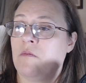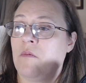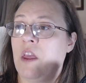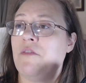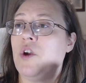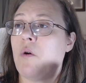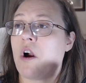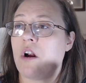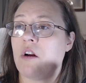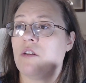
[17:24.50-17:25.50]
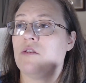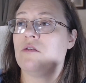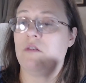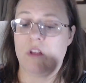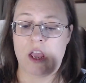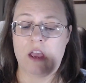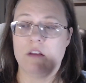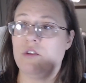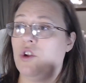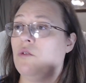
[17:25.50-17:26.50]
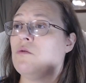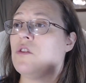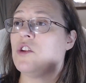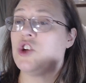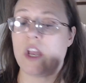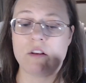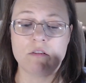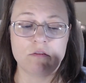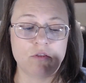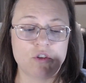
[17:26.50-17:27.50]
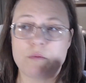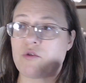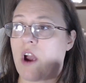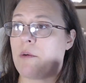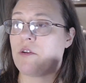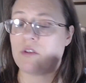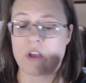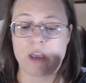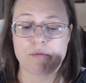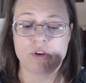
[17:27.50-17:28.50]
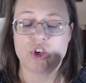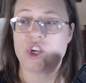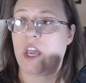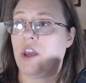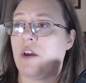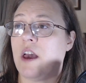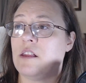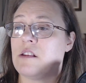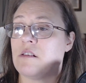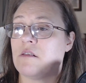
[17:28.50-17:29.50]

If you are new to the channel, new subscribers, I appreciate you guys.